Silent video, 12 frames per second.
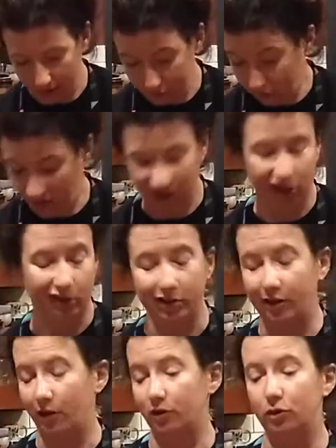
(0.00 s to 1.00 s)
You could also,
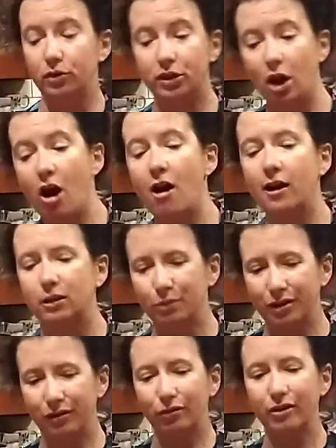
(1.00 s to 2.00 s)
use tongs,
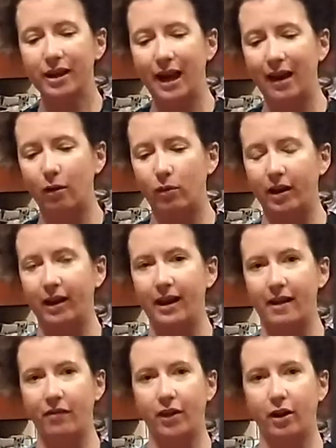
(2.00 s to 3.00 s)
but you really kind of want to
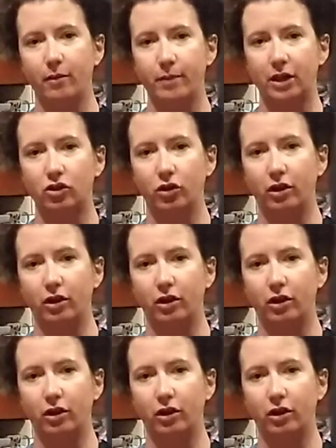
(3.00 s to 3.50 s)
get in there and make sure